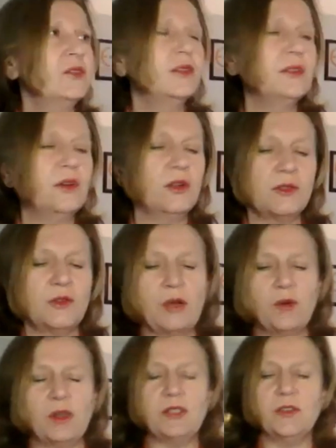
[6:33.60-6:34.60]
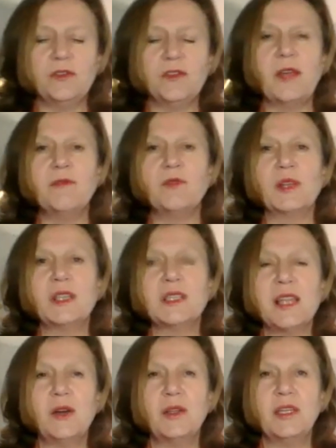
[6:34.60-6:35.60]
the also regulatory framework
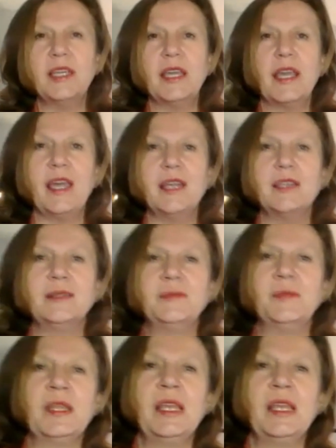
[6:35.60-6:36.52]
is now kicking in